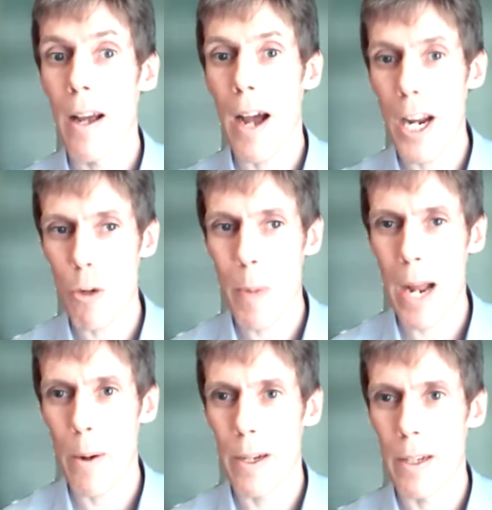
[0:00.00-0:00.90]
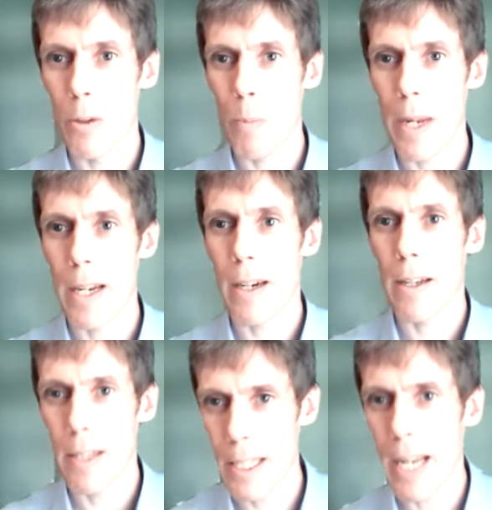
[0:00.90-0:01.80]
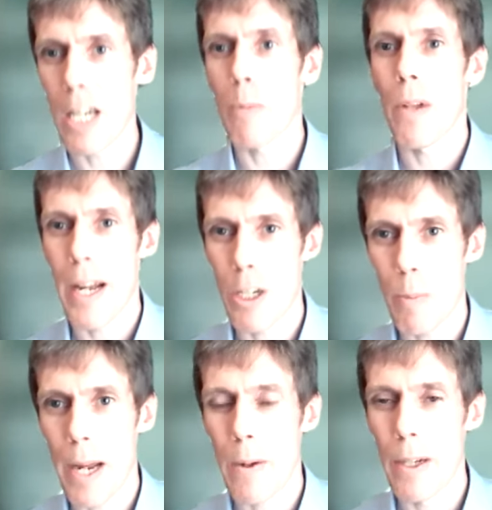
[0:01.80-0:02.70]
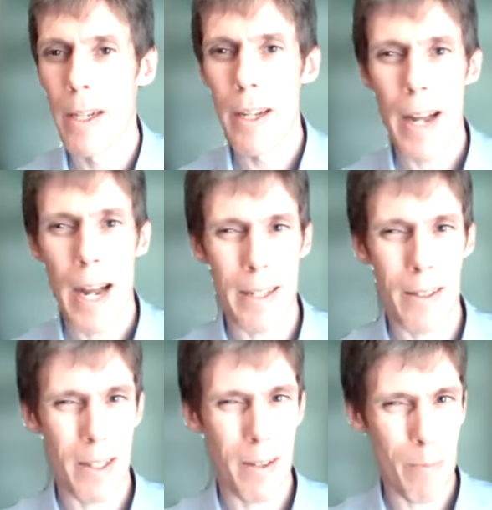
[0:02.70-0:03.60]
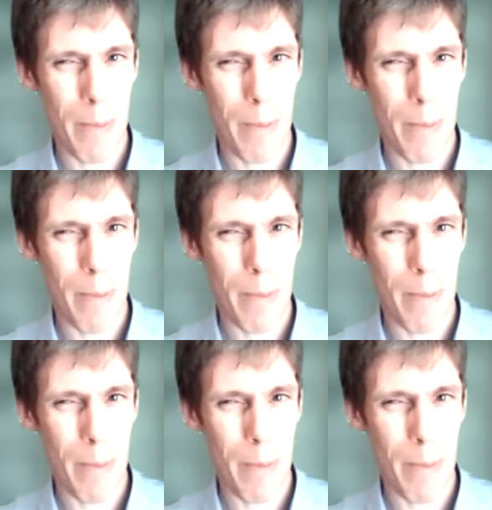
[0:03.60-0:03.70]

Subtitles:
hydropower as being sustainable hydropower. And